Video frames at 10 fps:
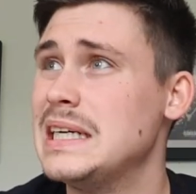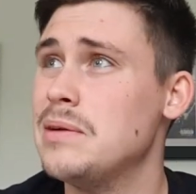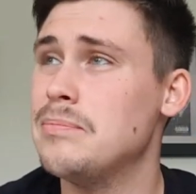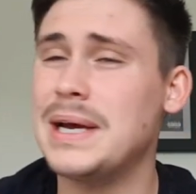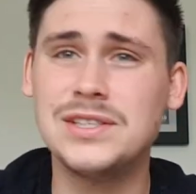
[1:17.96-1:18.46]

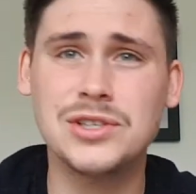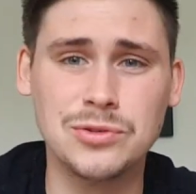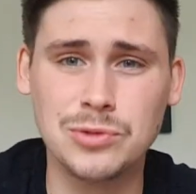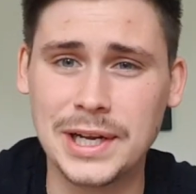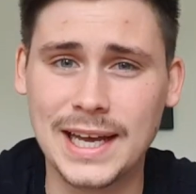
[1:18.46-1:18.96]
Baines couldn't
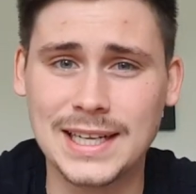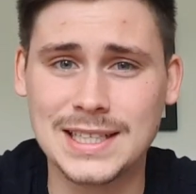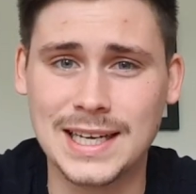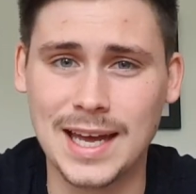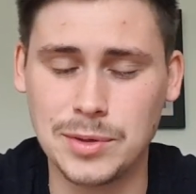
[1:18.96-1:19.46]
really get into
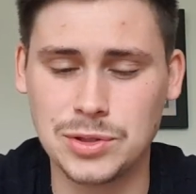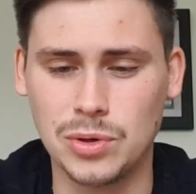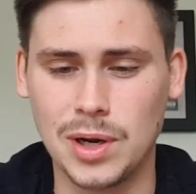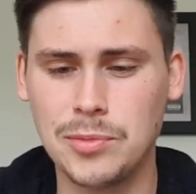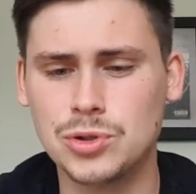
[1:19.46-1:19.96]
the game at
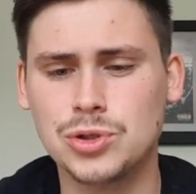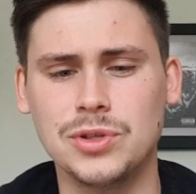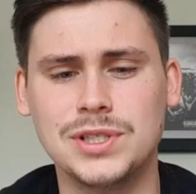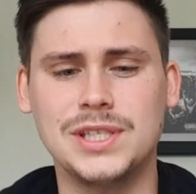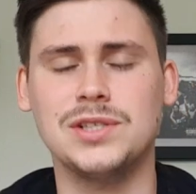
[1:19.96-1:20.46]
all. I'm not sure
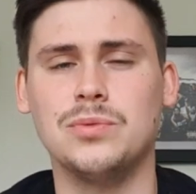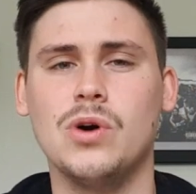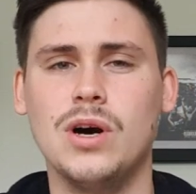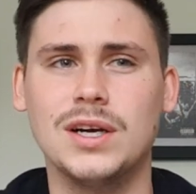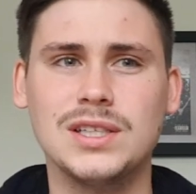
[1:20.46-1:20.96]
the system
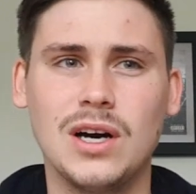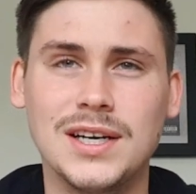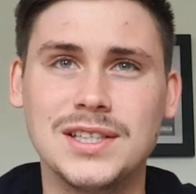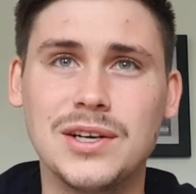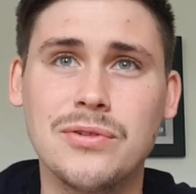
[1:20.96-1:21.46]
worked. I
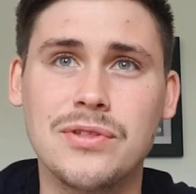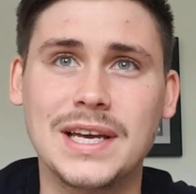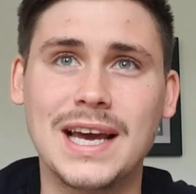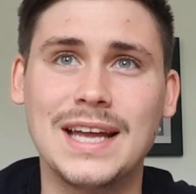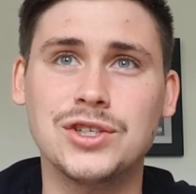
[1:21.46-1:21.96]
don't
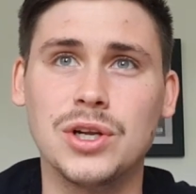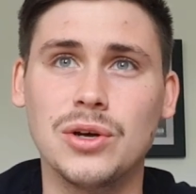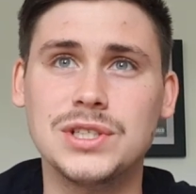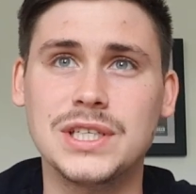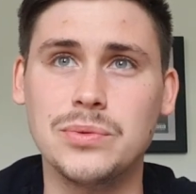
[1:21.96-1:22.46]
think
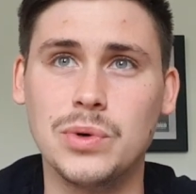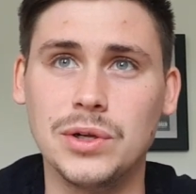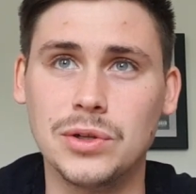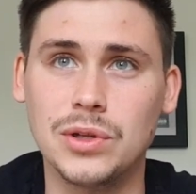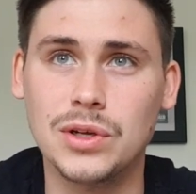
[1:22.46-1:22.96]
Ancelotti
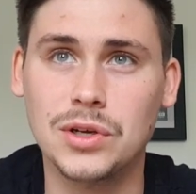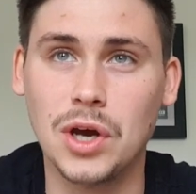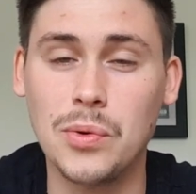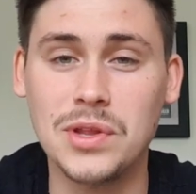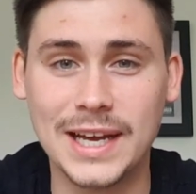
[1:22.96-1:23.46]
will
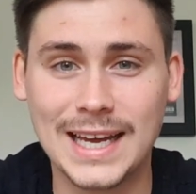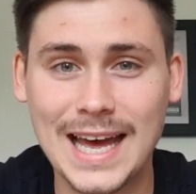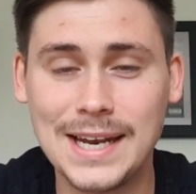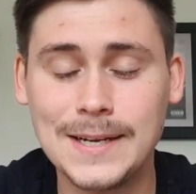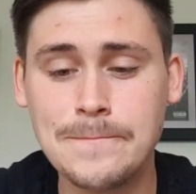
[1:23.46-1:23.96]
go with it
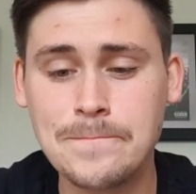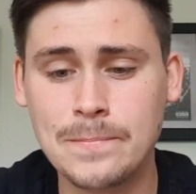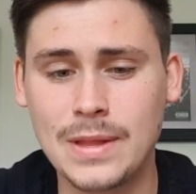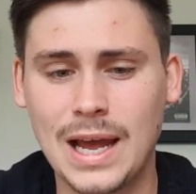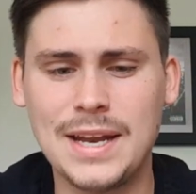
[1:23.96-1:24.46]
again,
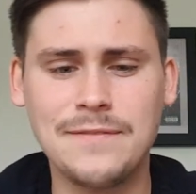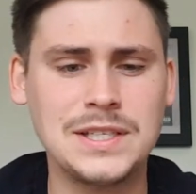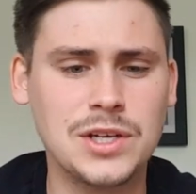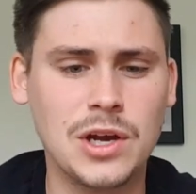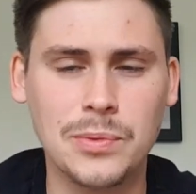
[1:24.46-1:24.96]
and if
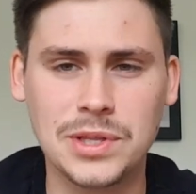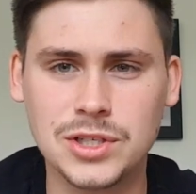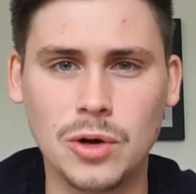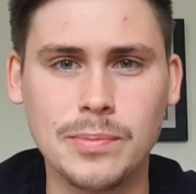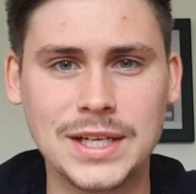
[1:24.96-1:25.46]
he's going with this
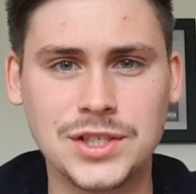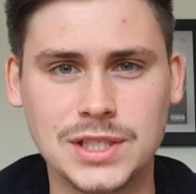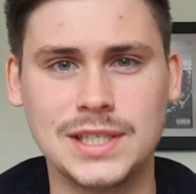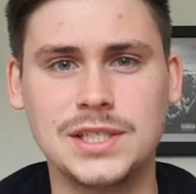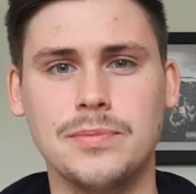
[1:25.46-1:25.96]
whole matching
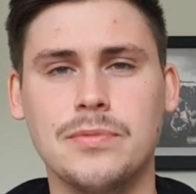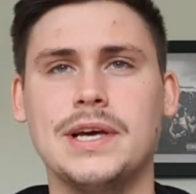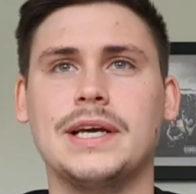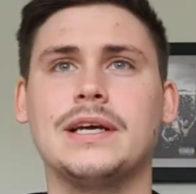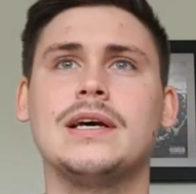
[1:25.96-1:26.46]
system
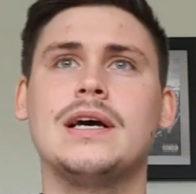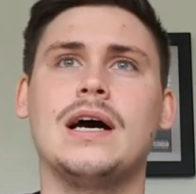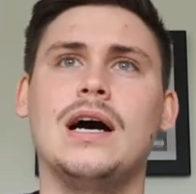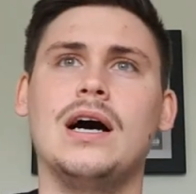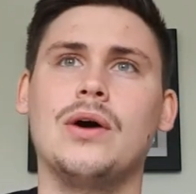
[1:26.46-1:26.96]
thing,
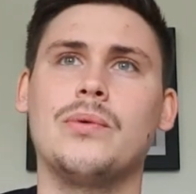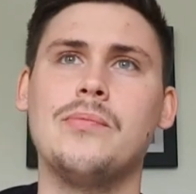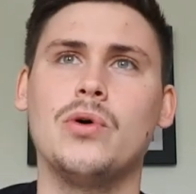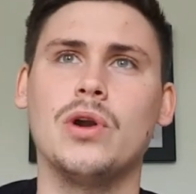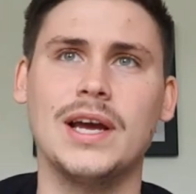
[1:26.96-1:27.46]
uh, we're
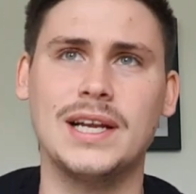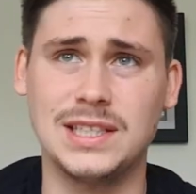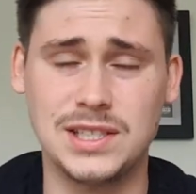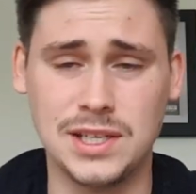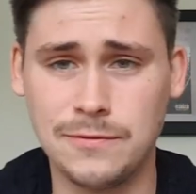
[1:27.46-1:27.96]
more likely to
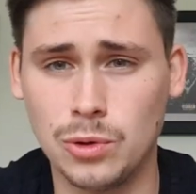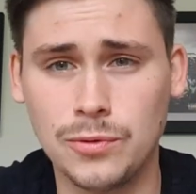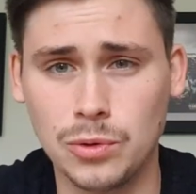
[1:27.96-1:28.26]
see a four